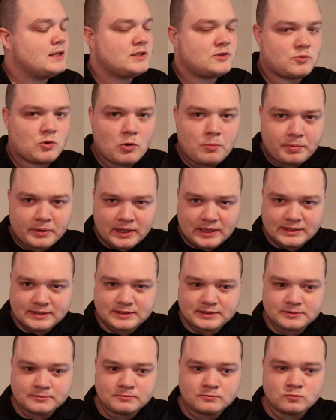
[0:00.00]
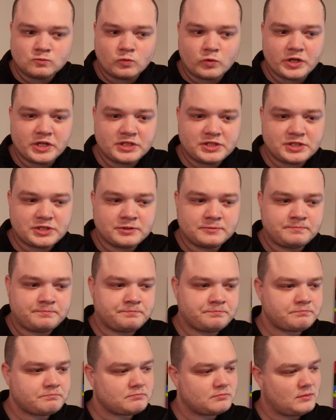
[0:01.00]
It's robust, rich,
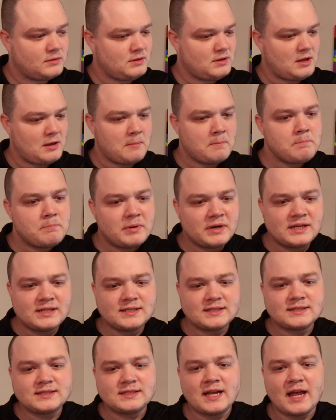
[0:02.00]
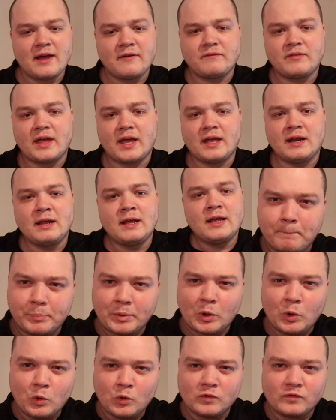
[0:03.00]
but it doesn't have that
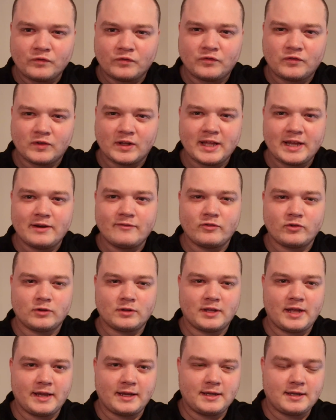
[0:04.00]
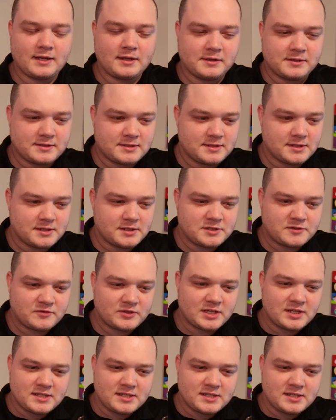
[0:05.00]
bold flavor like Guinness does.